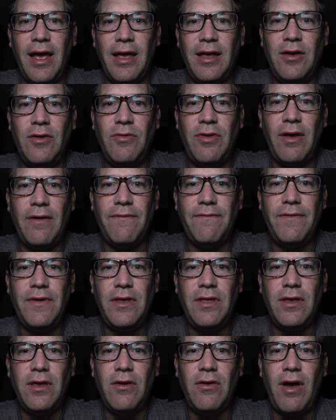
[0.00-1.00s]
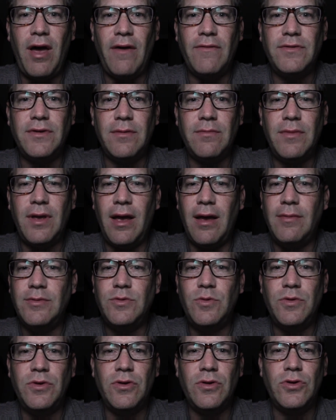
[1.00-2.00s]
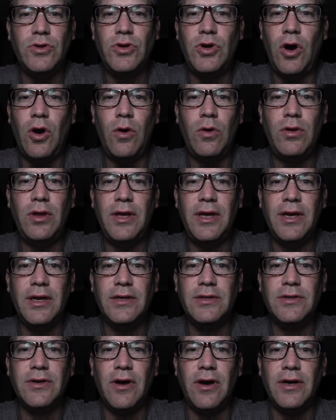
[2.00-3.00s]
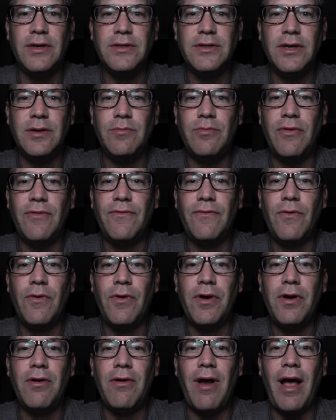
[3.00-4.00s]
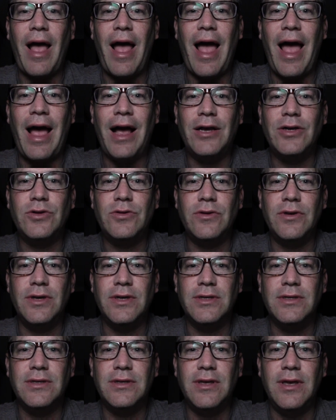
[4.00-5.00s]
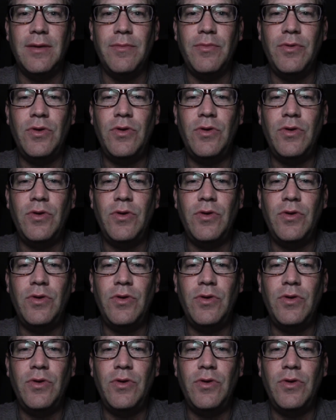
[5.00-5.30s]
You know that feeling you have sometimes when you're totally exhausted, before you're actually asleep,